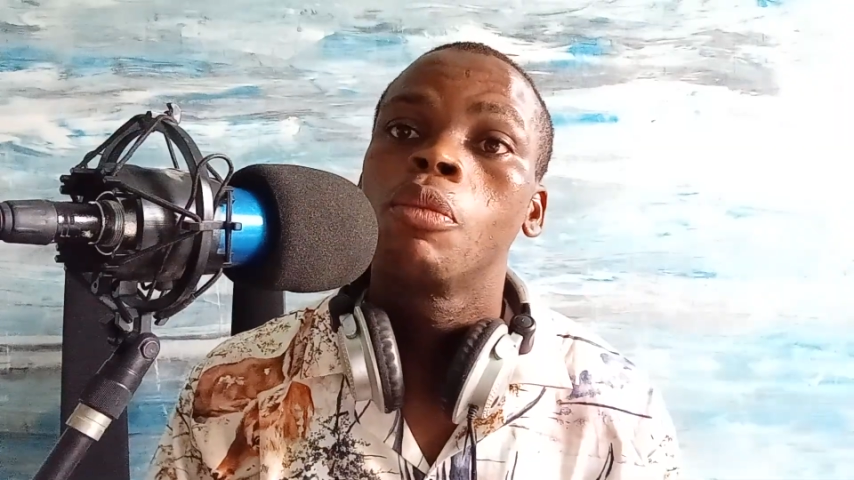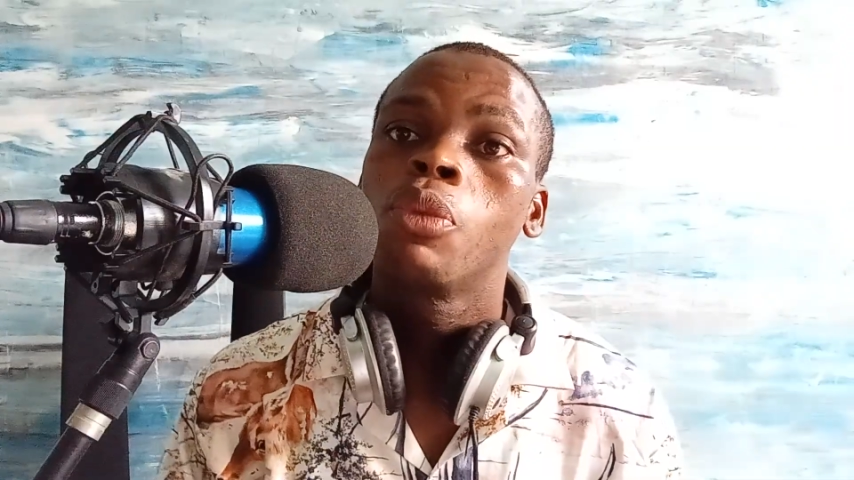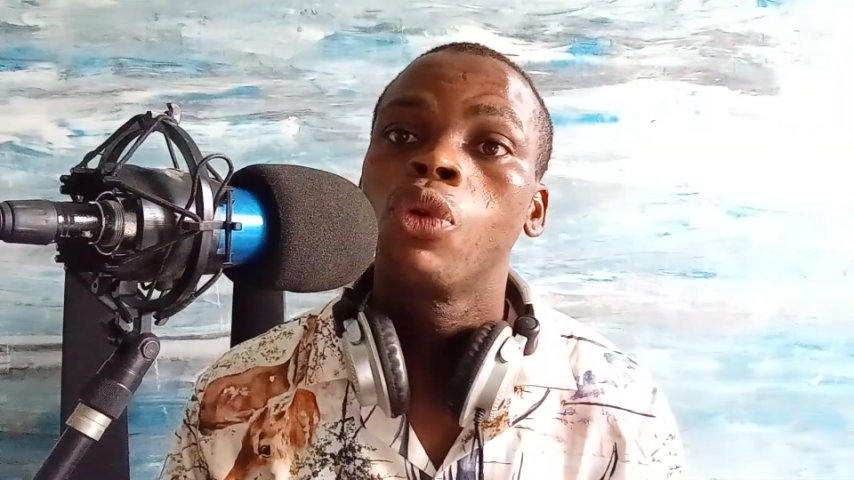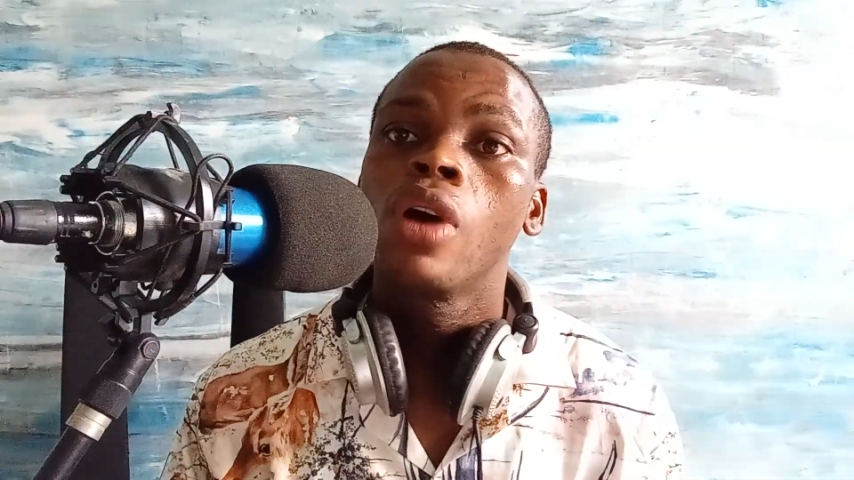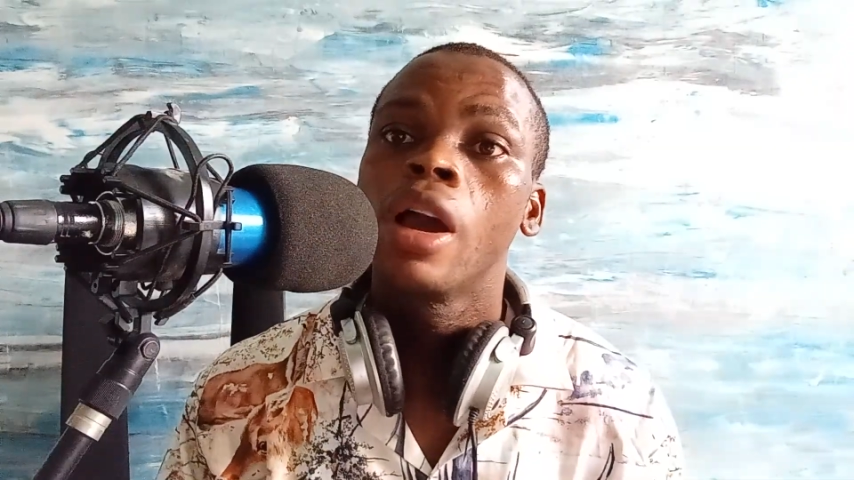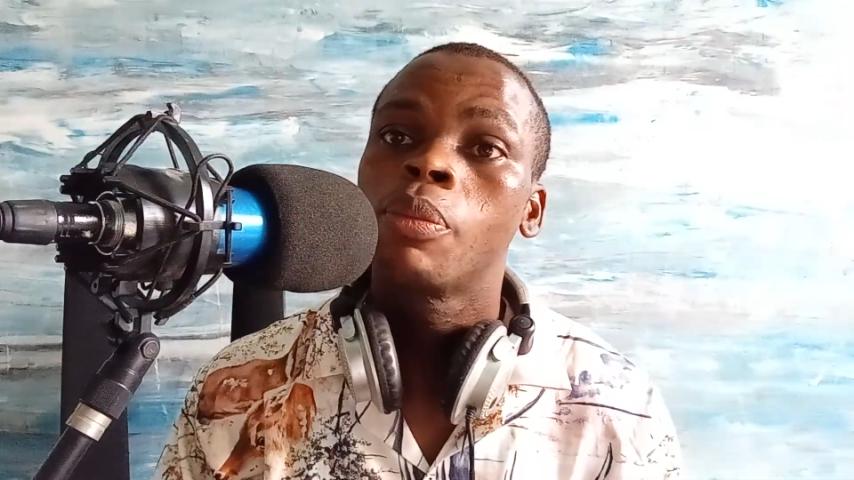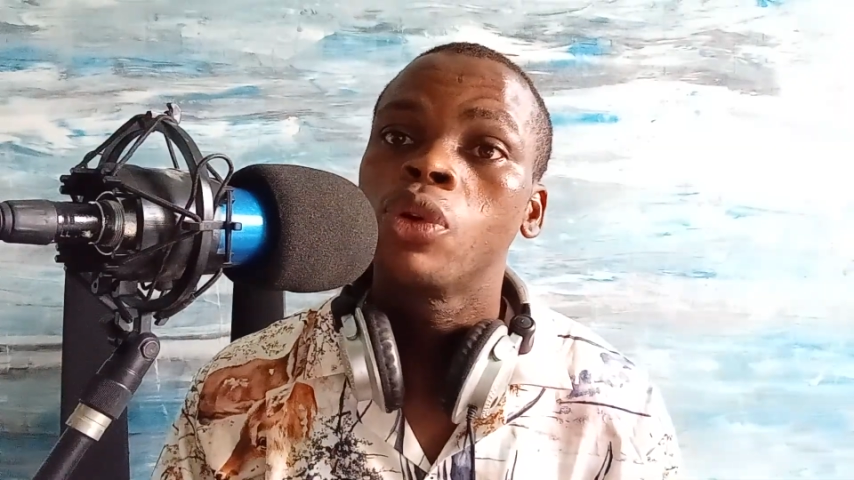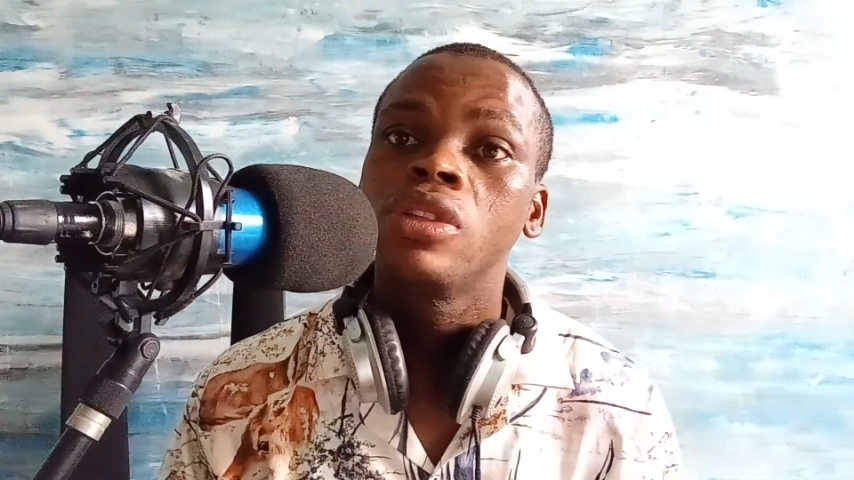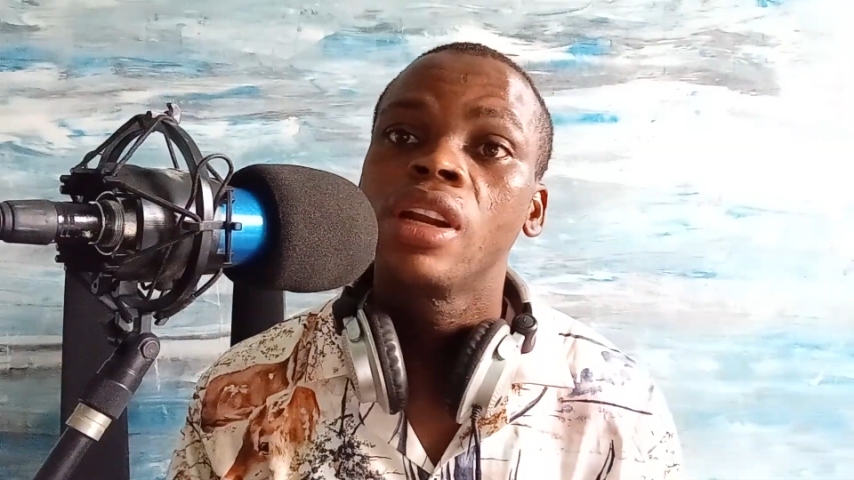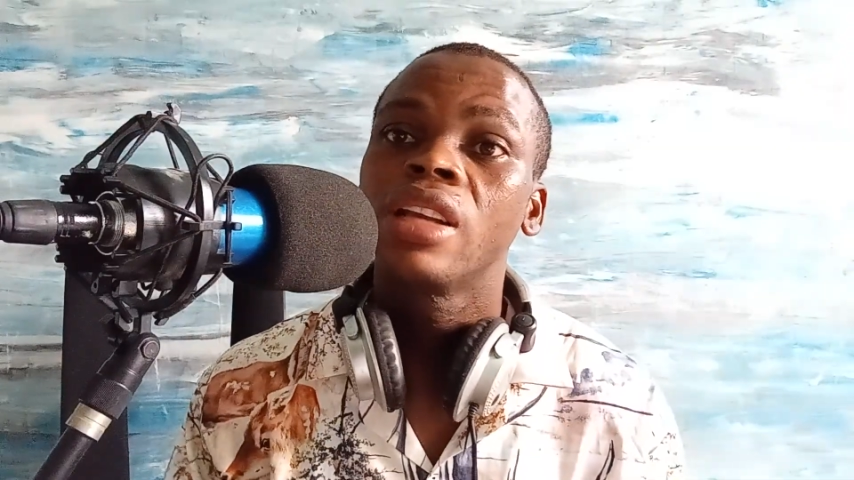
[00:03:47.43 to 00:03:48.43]
pour
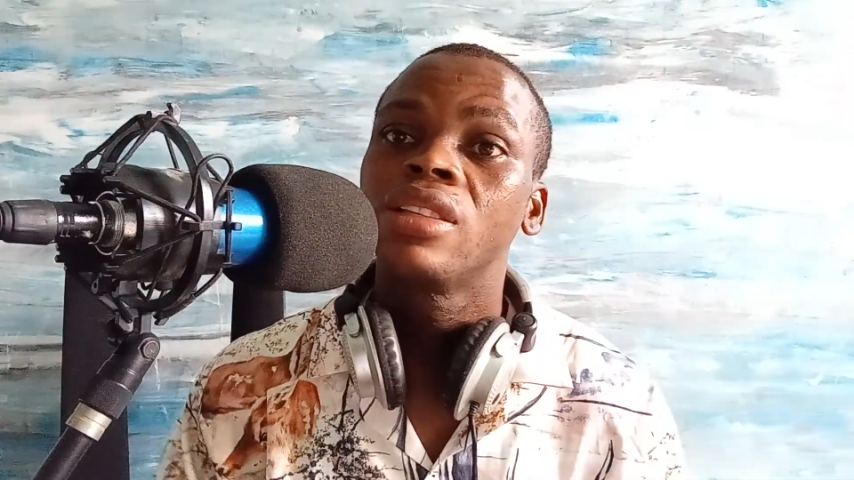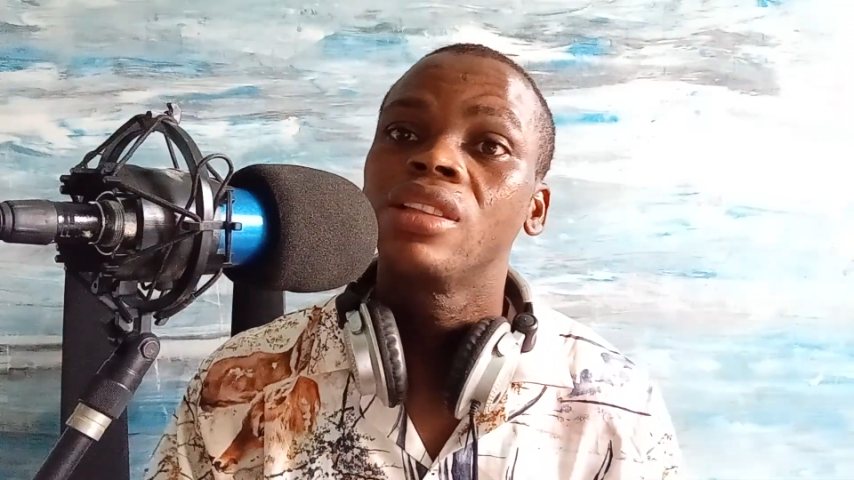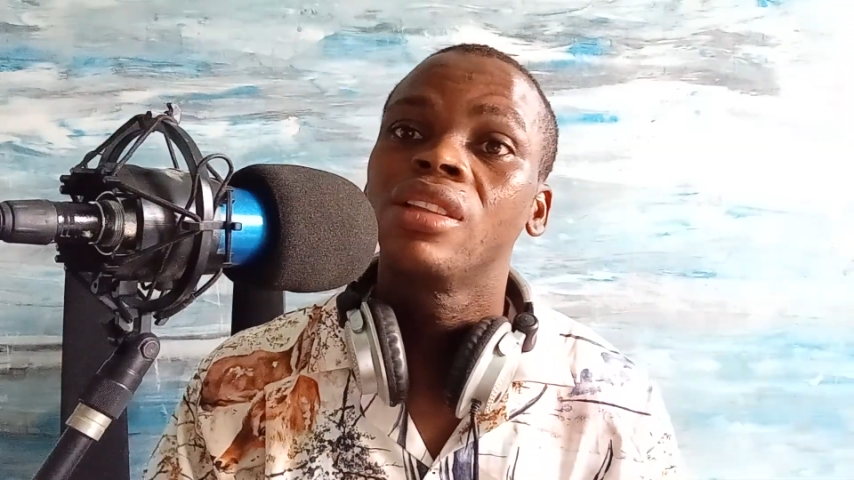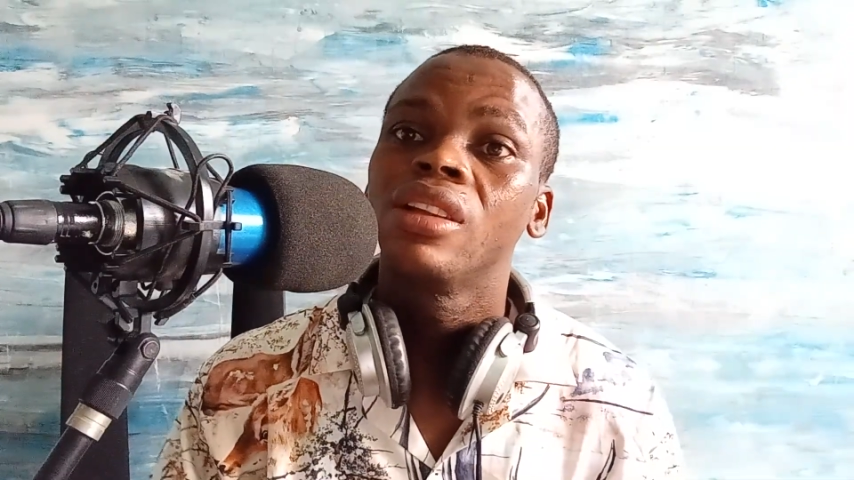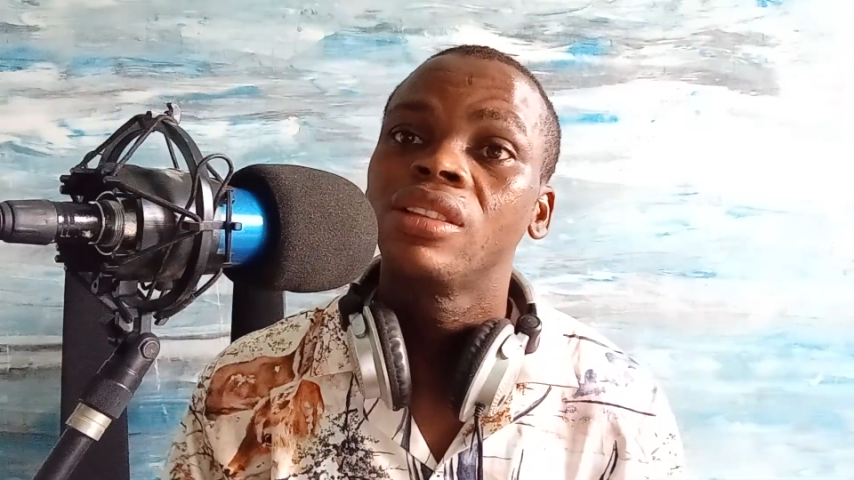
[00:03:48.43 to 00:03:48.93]
epoxy resin